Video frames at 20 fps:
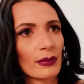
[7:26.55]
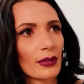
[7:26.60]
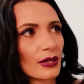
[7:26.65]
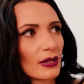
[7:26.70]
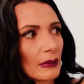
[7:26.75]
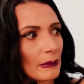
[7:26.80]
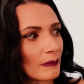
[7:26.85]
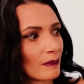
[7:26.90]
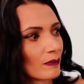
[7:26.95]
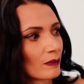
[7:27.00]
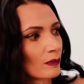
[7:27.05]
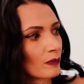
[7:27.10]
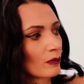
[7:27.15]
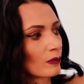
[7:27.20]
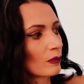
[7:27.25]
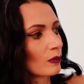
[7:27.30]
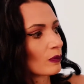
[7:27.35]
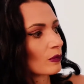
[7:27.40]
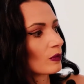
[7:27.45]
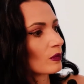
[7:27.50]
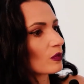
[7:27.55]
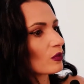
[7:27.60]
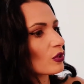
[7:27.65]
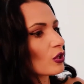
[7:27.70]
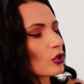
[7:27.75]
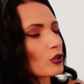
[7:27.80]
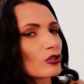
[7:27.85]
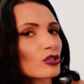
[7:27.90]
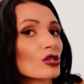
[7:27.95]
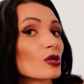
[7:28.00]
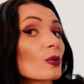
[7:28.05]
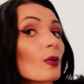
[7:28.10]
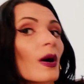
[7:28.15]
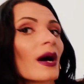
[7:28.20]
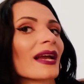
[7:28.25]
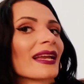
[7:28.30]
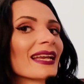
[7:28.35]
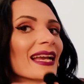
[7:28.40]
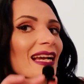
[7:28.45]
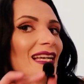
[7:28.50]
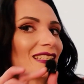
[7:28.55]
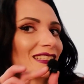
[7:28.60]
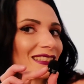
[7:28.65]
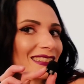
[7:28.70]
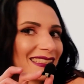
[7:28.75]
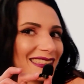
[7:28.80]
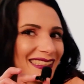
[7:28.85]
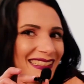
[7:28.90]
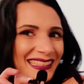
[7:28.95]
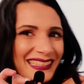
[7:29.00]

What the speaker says: but not too eye-catching.